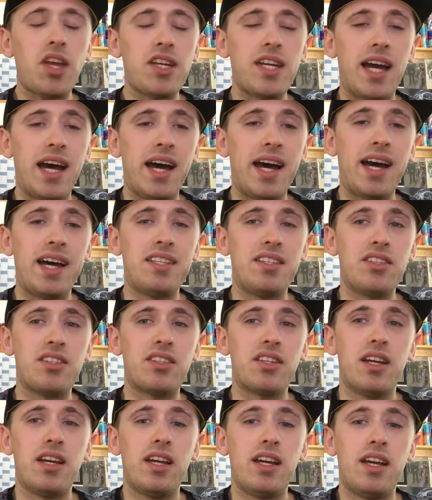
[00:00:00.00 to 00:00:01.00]
And
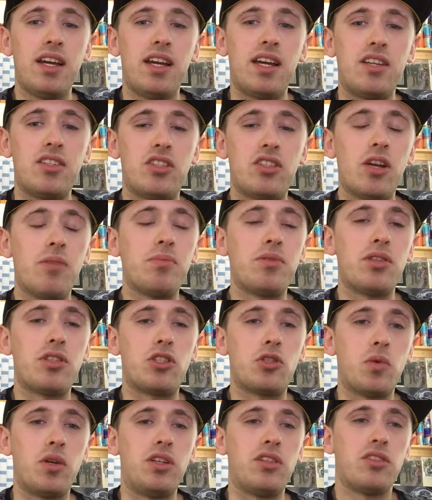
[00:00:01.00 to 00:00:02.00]
in terms of the
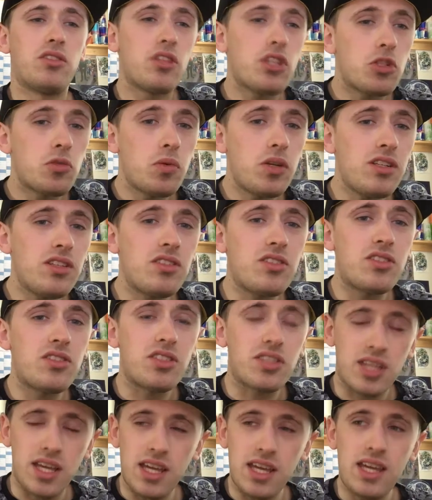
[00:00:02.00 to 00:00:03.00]
sweetness
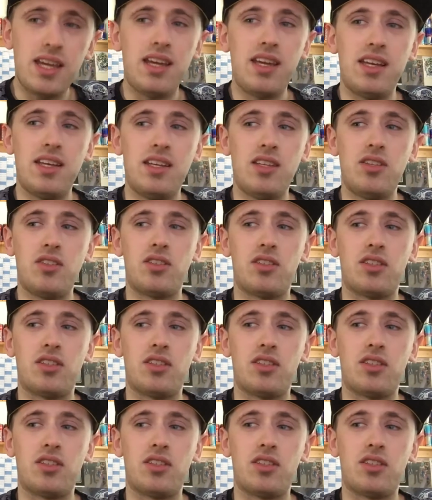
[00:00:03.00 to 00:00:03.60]
is,